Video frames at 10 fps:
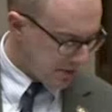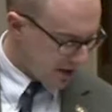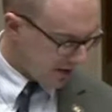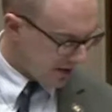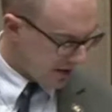
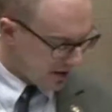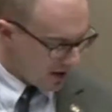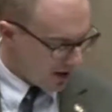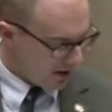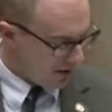
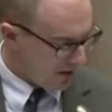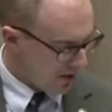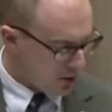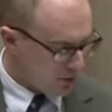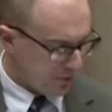the bill that
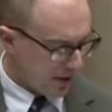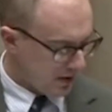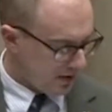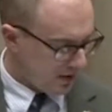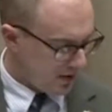you bring
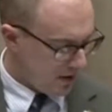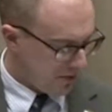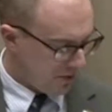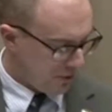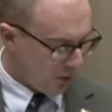
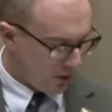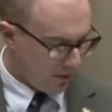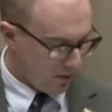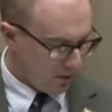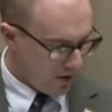before
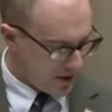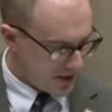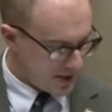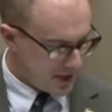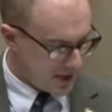us
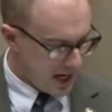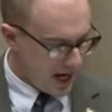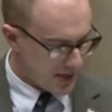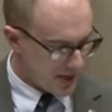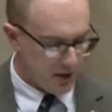today
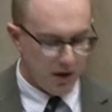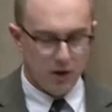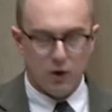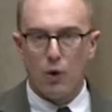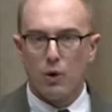has a
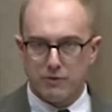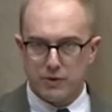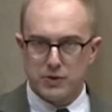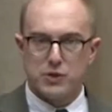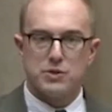goal of
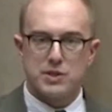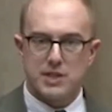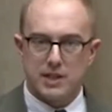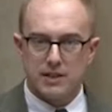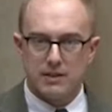
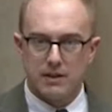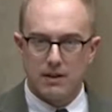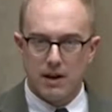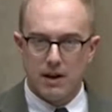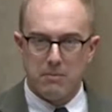reducing
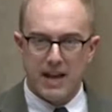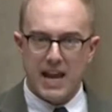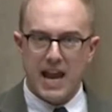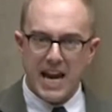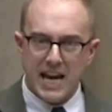by
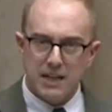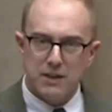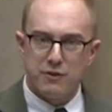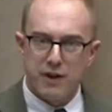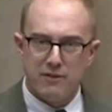
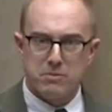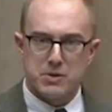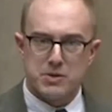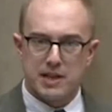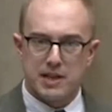
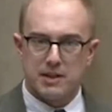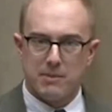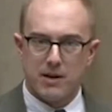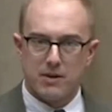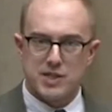85% the amount
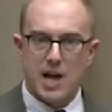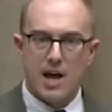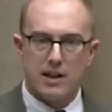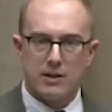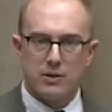of
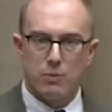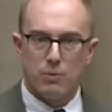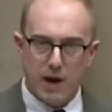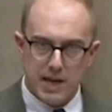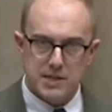solid
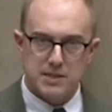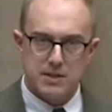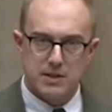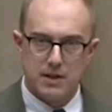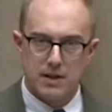waste.
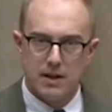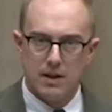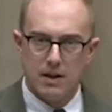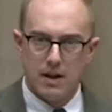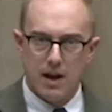
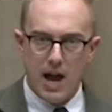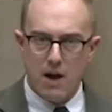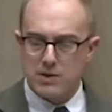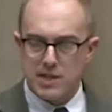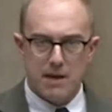How is
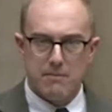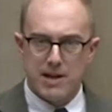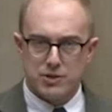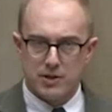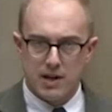that
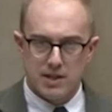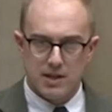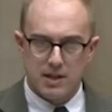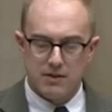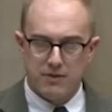measured? How's that
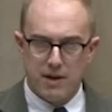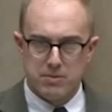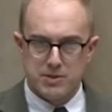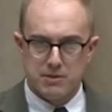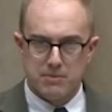
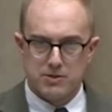85% measured?